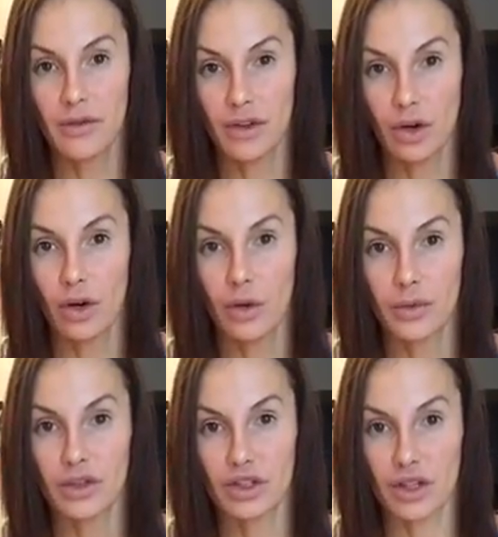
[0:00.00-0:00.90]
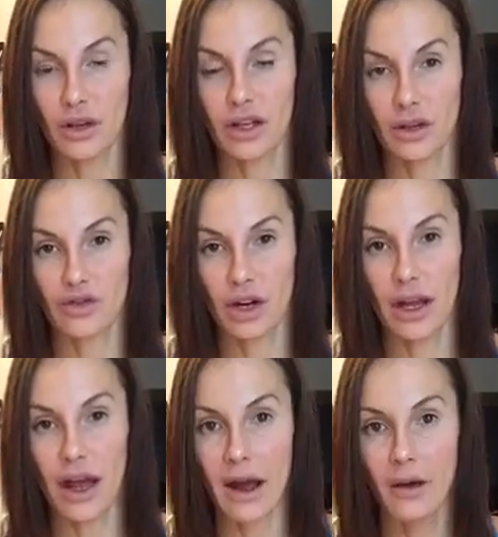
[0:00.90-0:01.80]
the cup just so they don't dry
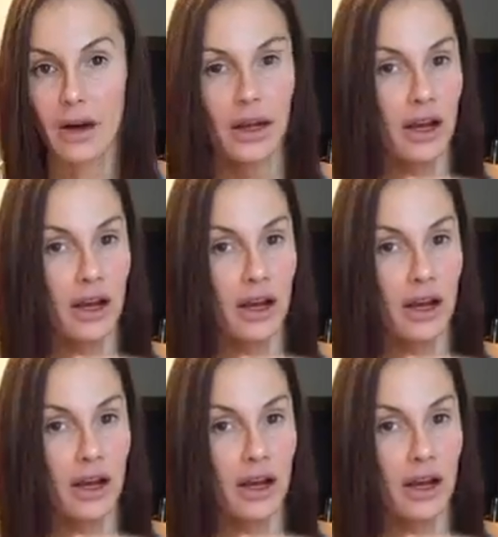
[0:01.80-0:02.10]
out,